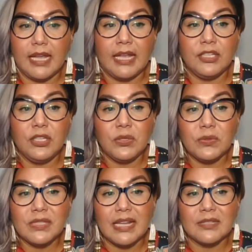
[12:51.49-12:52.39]
and
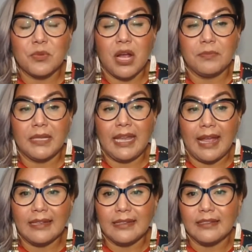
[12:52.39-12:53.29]
used as
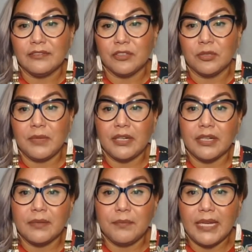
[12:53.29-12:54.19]
propaganda for
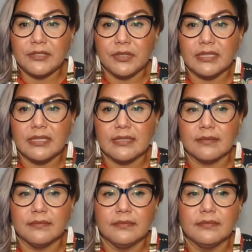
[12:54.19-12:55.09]
American
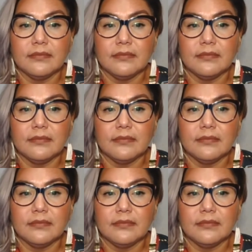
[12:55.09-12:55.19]
patriotism.